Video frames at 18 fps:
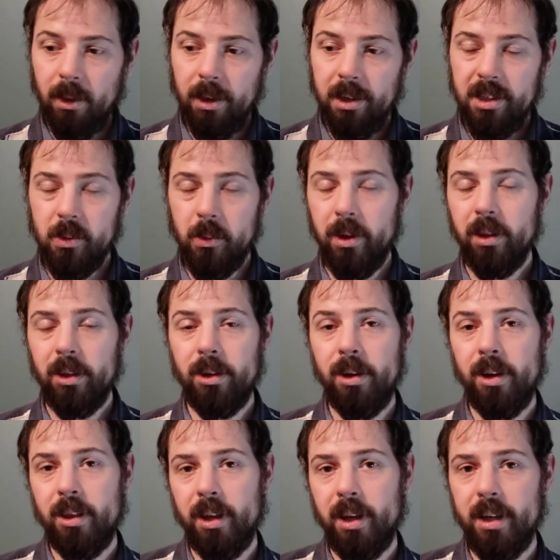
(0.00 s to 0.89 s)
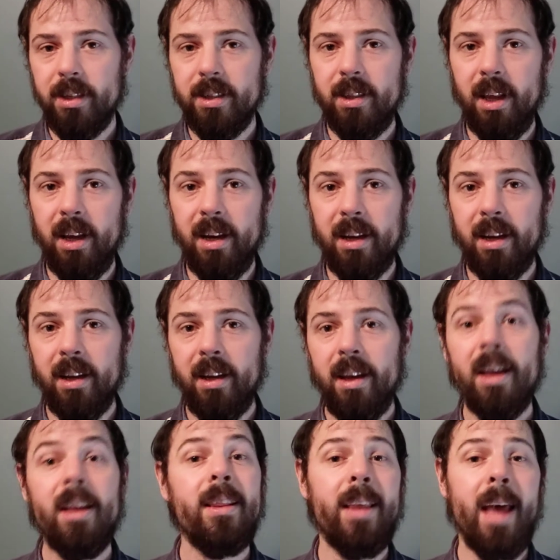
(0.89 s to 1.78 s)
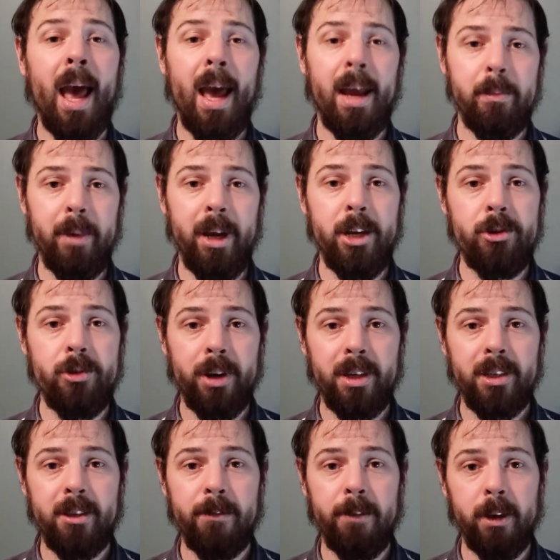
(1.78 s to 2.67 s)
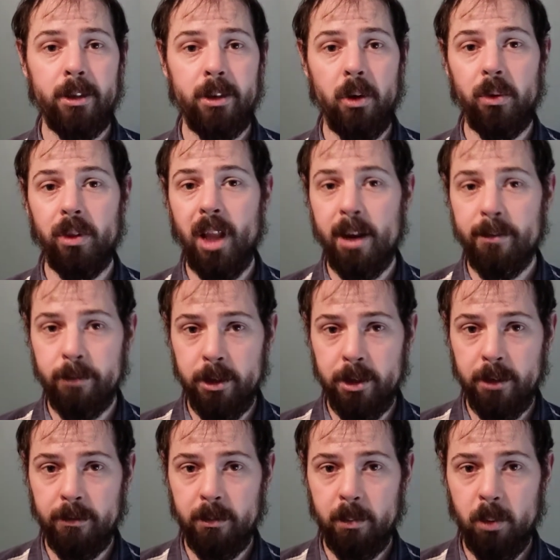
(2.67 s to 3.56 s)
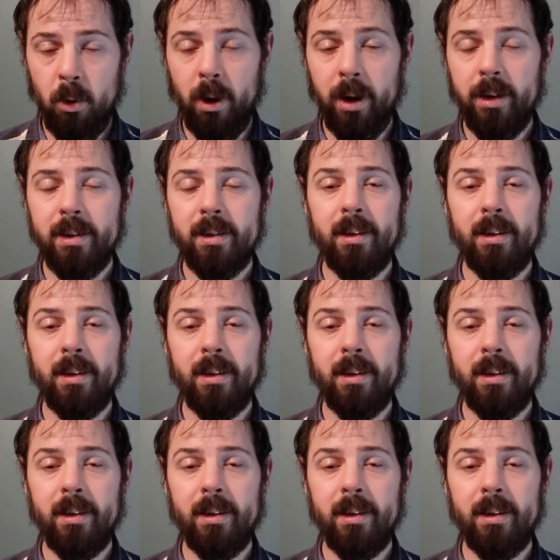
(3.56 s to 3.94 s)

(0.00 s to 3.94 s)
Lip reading: So we learned things like the hat matrix to figure out leverage of a point,